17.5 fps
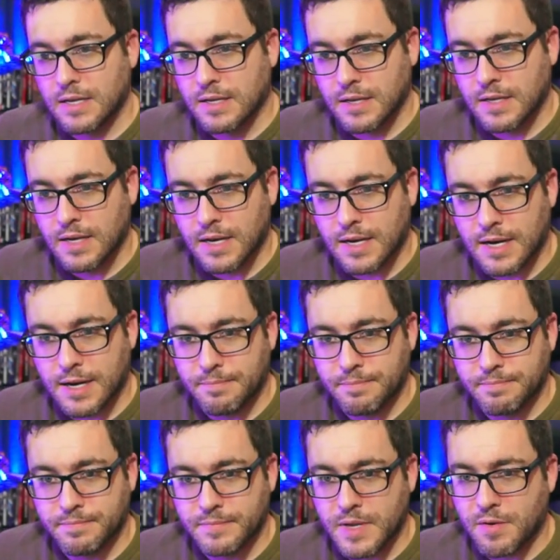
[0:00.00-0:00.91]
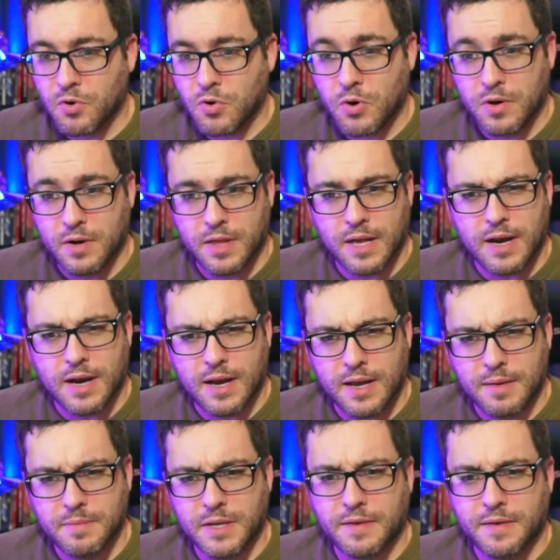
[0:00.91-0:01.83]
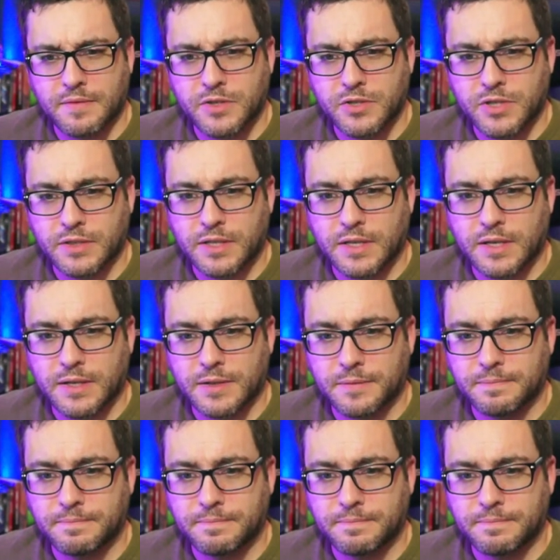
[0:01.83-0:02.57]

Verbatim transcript: Um, never heard of that. I am gonna have to check that out.